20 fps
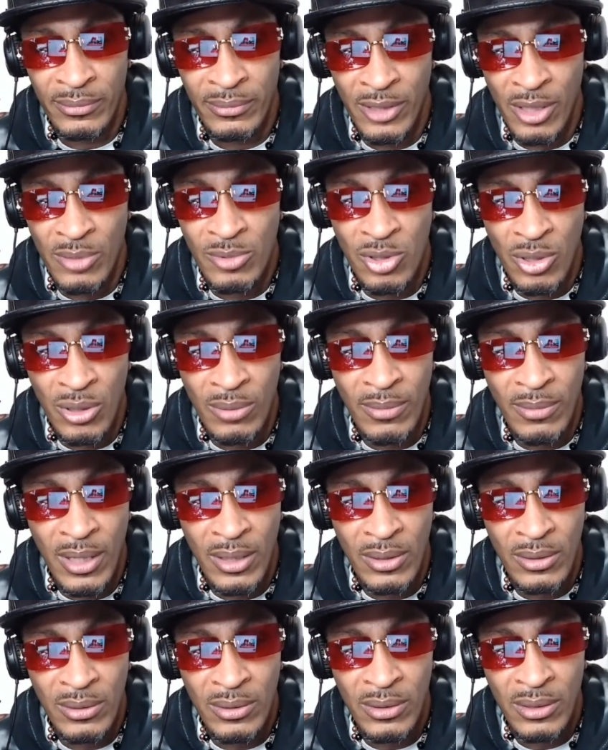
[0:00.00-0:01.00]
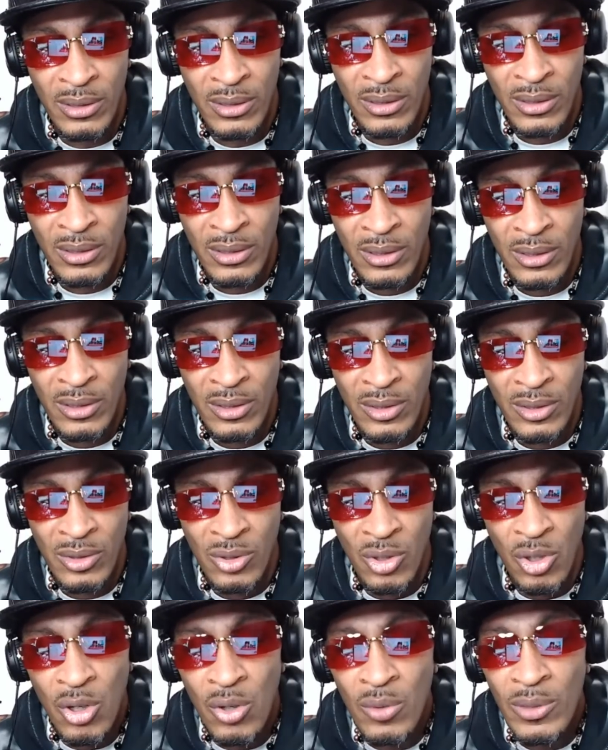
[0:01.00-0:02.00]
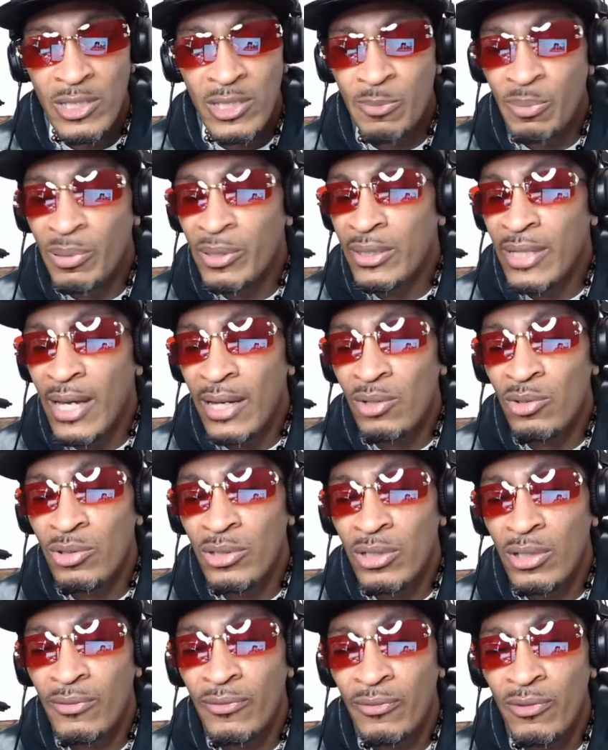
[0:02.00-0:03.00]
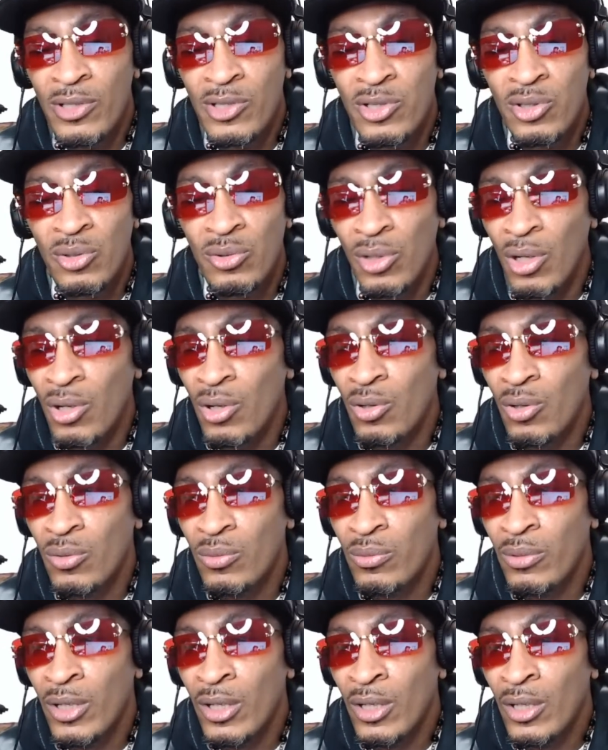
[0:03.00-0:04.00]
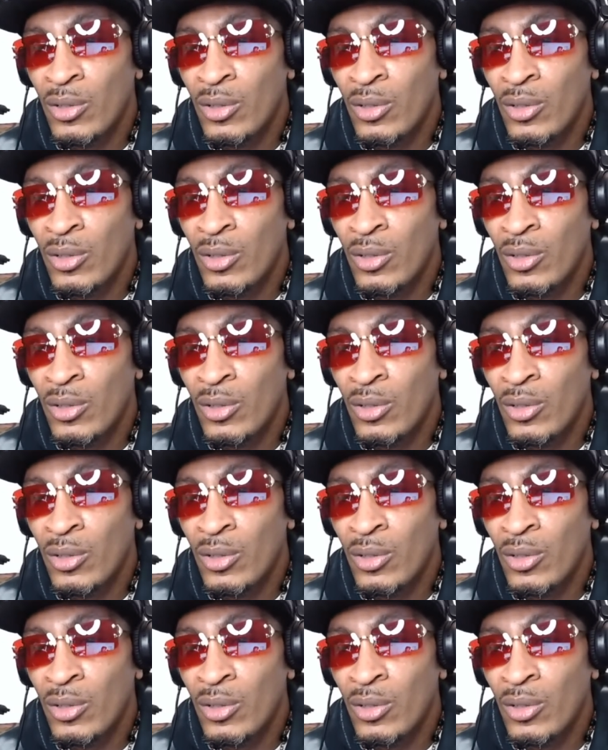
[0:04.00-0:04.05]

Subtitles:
You know what I'm talking about? Always put that on your frontal lobe